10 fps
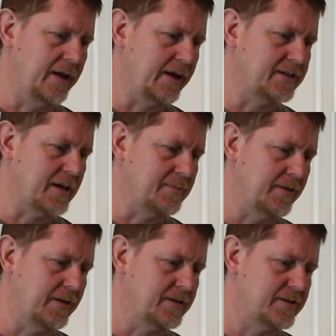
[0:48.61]

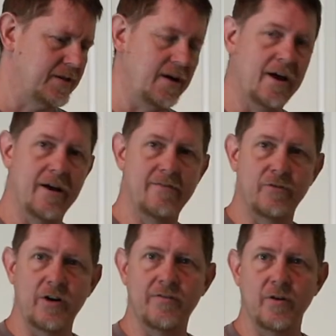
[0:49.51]
accepted this
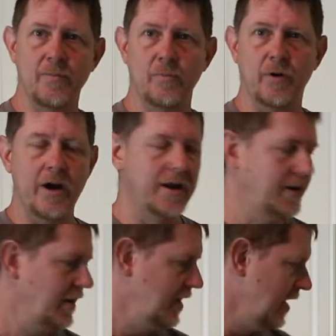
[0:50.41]
free from the brand,